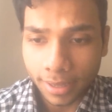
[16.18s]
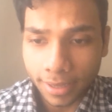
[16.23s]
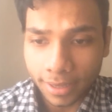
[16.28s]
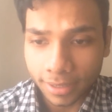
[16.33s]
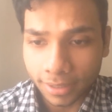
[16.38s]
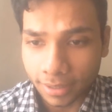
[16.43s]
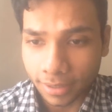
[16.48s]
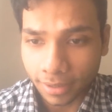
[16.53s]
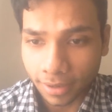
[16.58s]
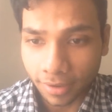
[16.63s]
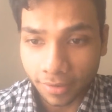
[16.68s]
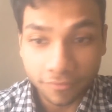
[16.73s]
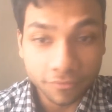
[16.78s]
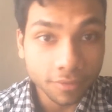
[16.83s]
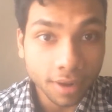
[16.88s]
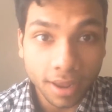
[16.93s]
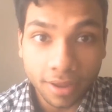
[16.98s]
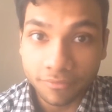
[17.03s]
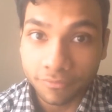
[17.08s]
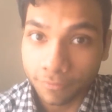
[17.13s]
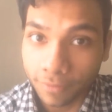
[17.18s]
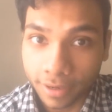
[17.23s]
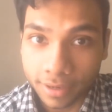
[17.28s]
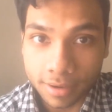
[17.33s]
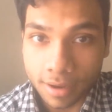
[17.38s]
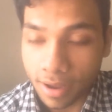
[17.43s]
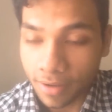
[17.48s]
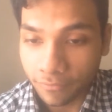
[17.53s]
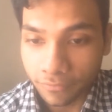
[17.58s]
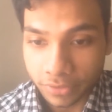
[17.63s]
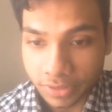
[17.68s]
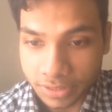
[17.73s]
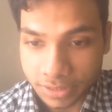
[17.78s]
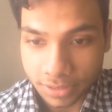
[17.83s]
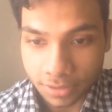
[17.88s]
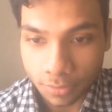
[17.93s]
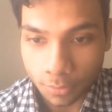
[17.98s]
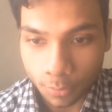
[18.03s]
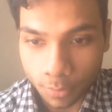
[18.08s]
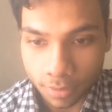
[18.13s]
And I've I've read every
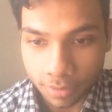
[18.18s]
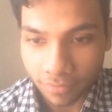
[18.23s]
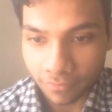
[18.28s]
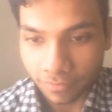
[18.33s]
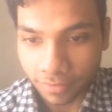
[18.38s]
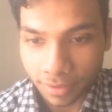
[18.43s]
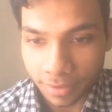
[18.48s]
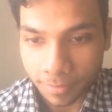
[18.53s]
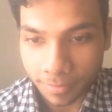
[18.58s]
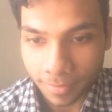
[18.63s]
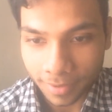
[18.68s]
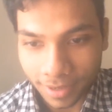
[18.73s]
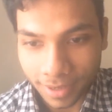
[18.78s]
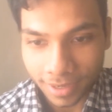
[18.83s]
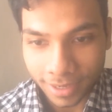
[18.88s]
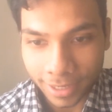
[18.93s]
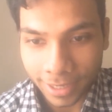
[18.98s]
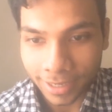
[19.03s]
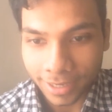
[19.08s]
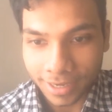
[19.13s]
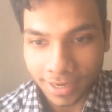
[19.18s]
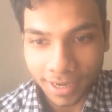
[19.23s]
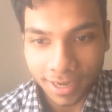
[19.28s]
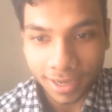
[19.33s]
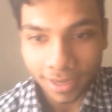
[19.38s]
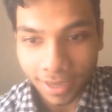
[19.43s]
single one of them and